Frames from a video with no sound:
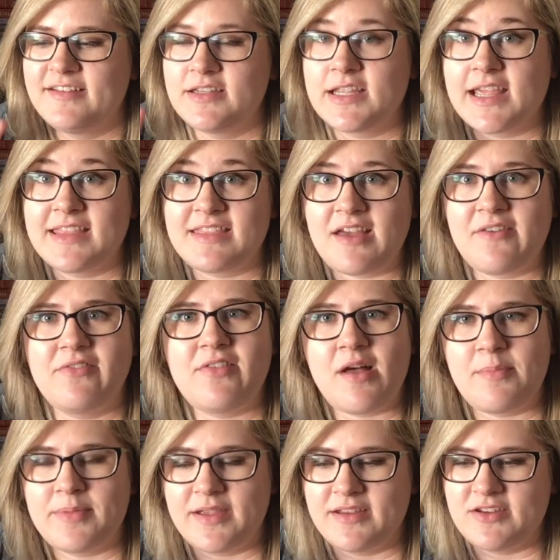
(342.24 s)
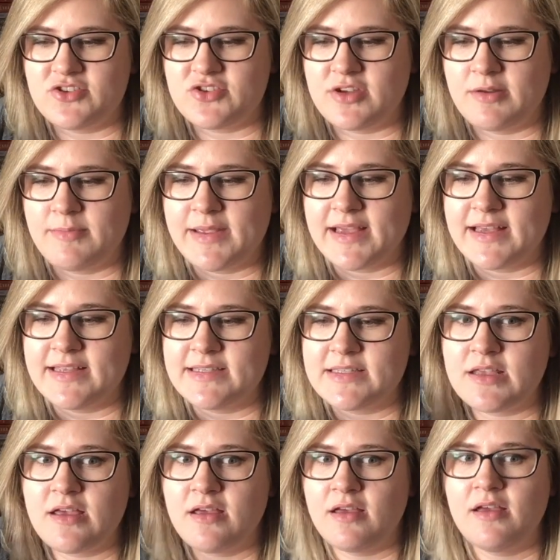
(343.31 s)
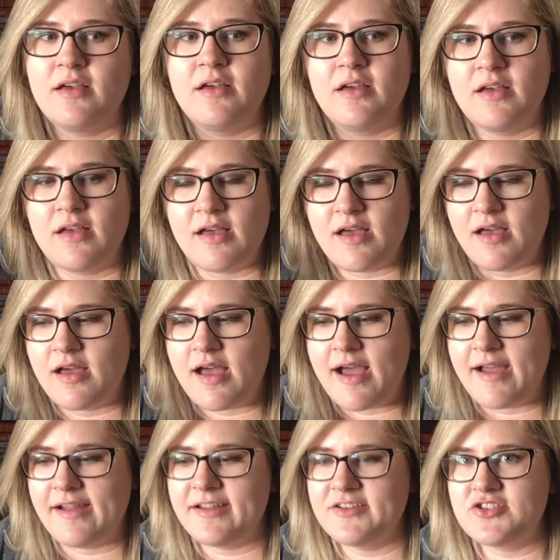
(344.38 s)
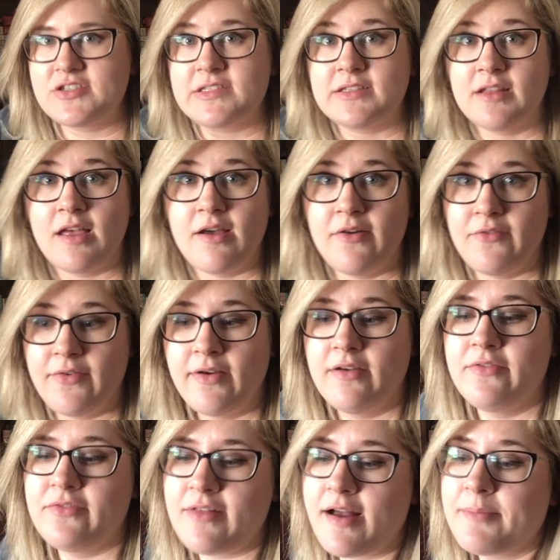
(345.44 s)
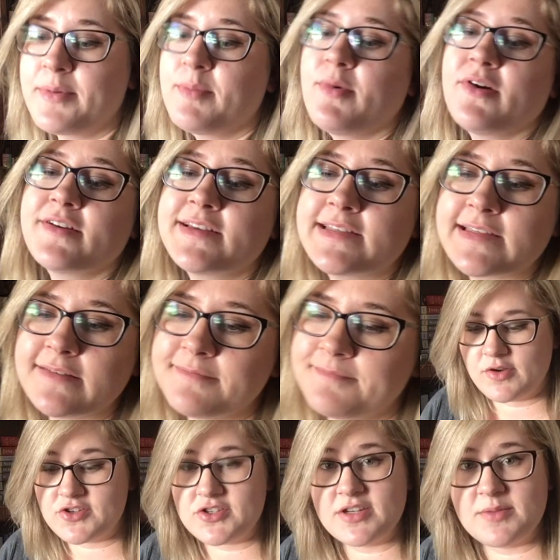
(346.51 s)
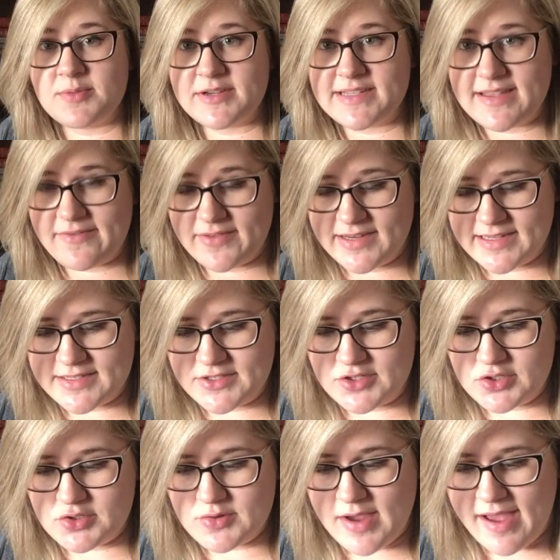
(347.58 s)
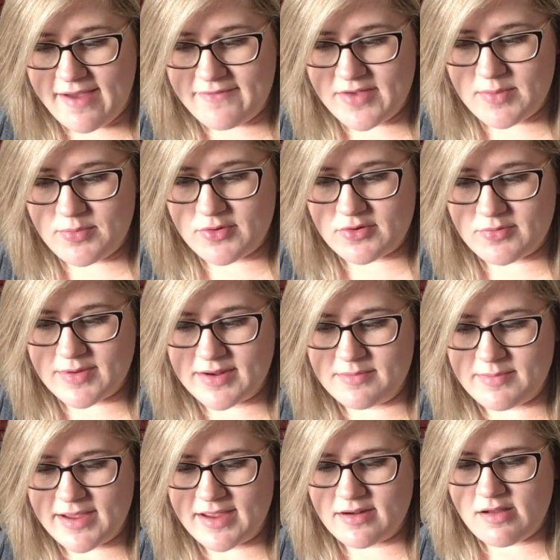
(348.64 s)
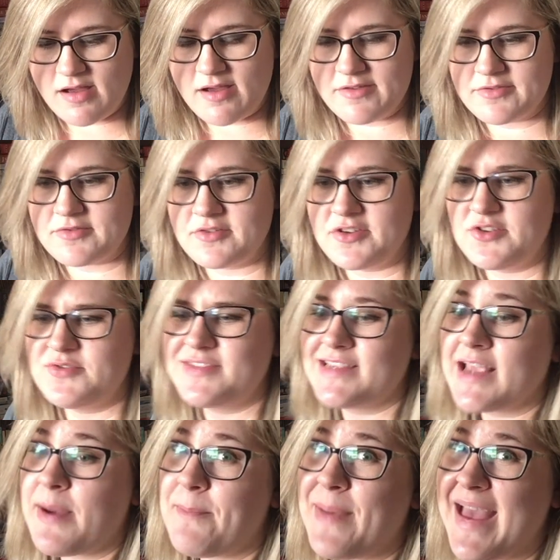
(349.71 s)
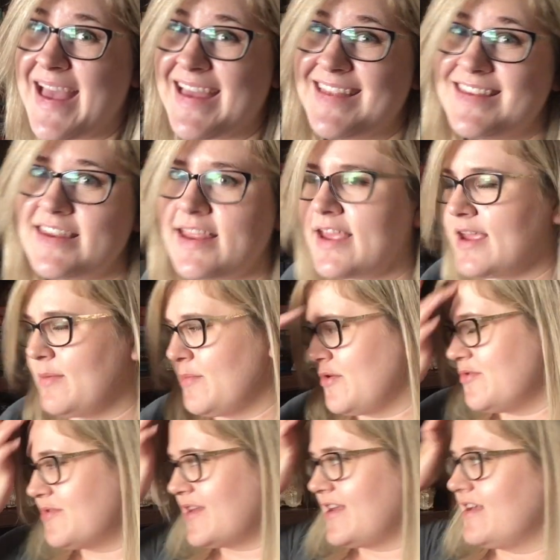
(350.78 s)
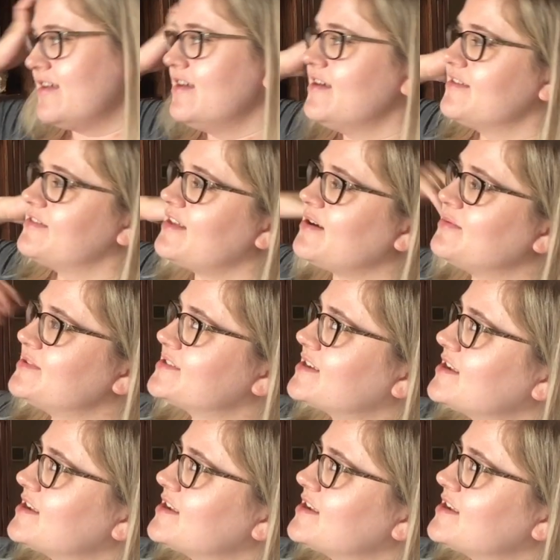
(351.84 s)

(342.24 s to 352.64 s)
to get that floppy edition because I just love floppy books. Question number 7 is, do you have a book written by an author using a pen name? Okay, that one's